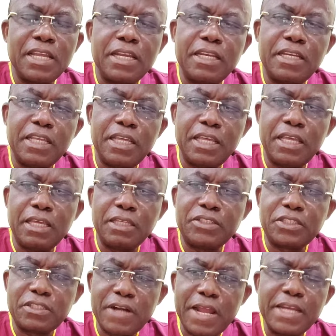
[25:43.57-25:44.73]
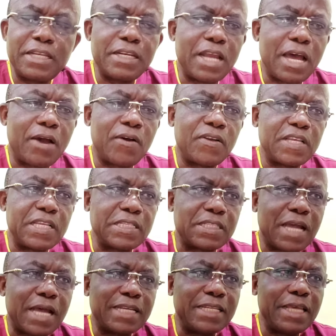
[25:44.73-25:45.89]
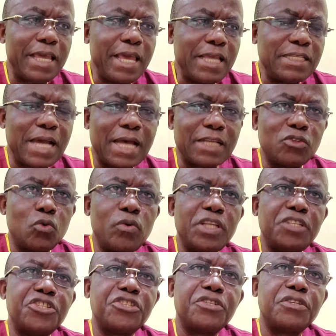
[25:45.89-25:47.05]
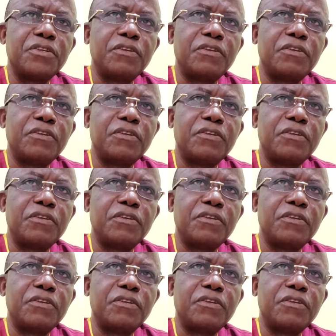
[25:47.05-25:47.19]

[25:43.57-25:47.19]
the trend now is that the age at which